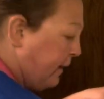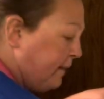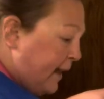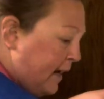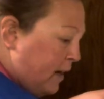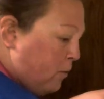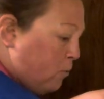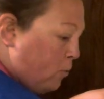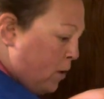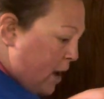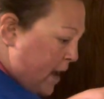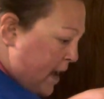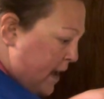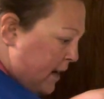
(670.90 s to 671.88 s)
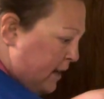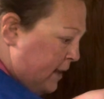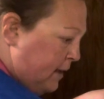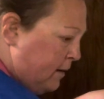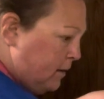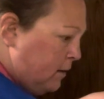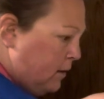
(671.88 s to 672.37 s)
let it run
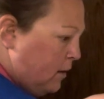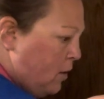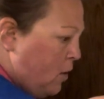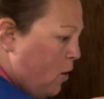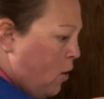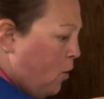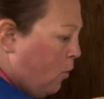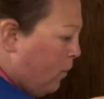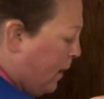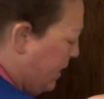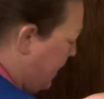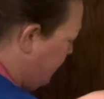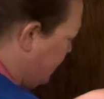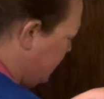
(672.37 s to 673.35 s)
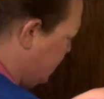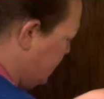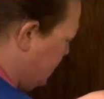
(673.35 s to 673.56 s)
while I was